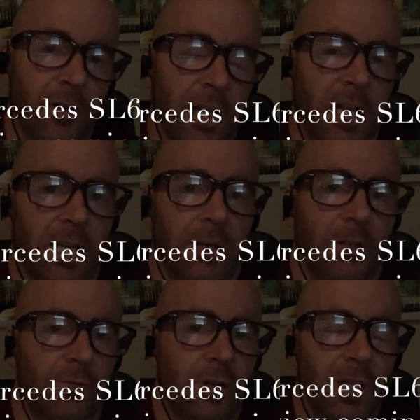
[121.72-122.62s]
And
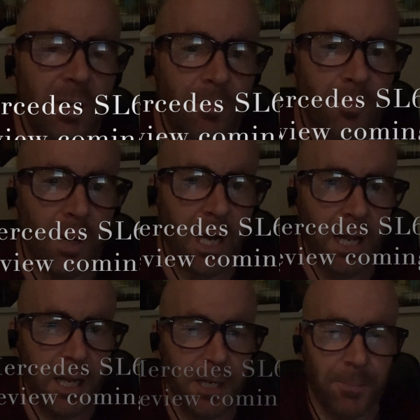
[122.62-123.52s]
really
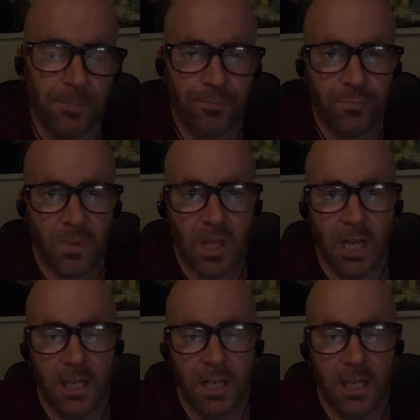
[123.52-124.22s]
I